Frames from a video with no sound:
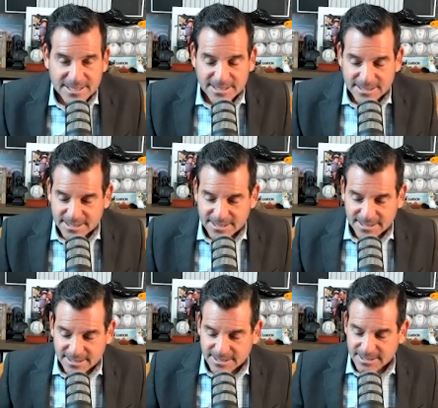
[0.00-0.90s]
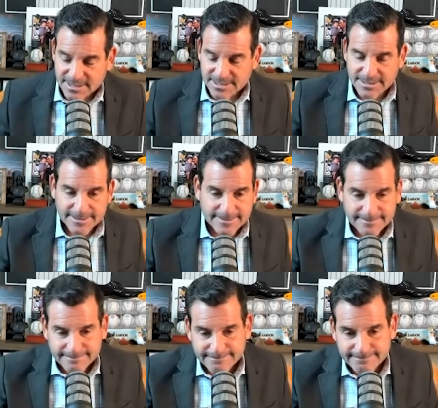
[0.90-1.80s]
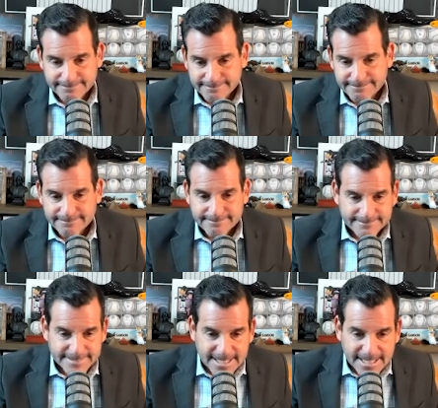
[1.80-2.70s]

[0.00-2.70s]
No one is speaking in this clip.